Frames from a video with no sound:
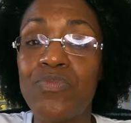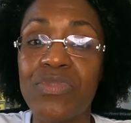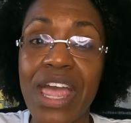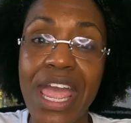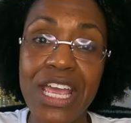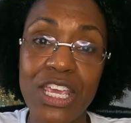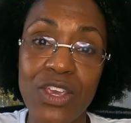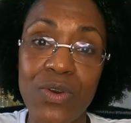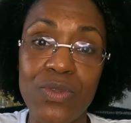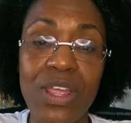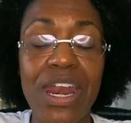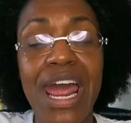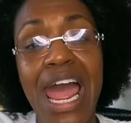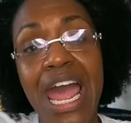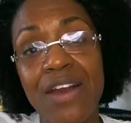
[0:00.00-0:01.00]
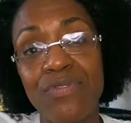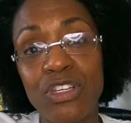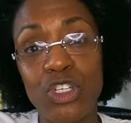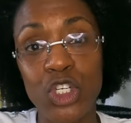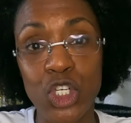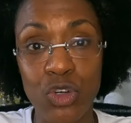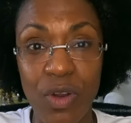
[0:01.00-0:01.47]
Thank you that I have
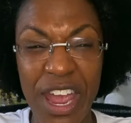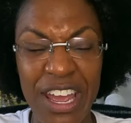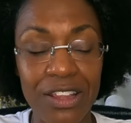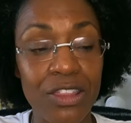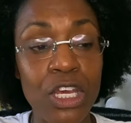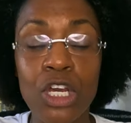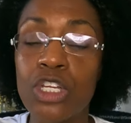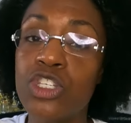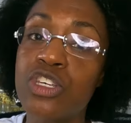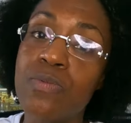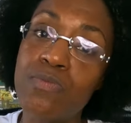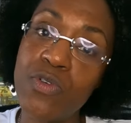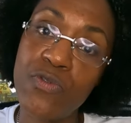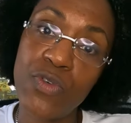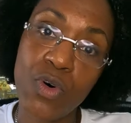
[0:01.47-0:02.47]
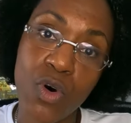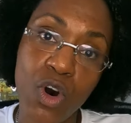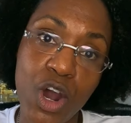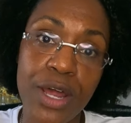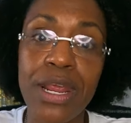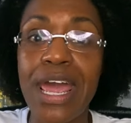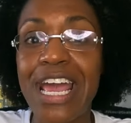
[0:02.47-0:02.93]
the strength to move
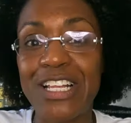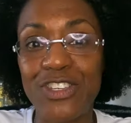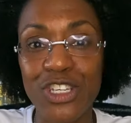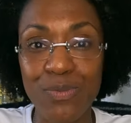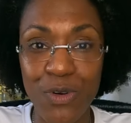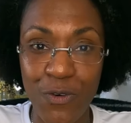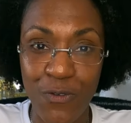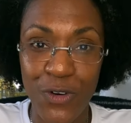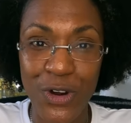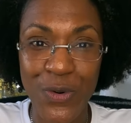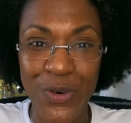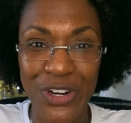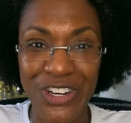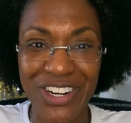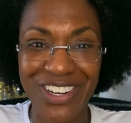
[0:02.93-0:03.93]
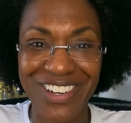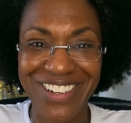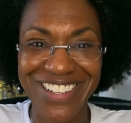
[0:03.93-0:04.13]
on and to move forward.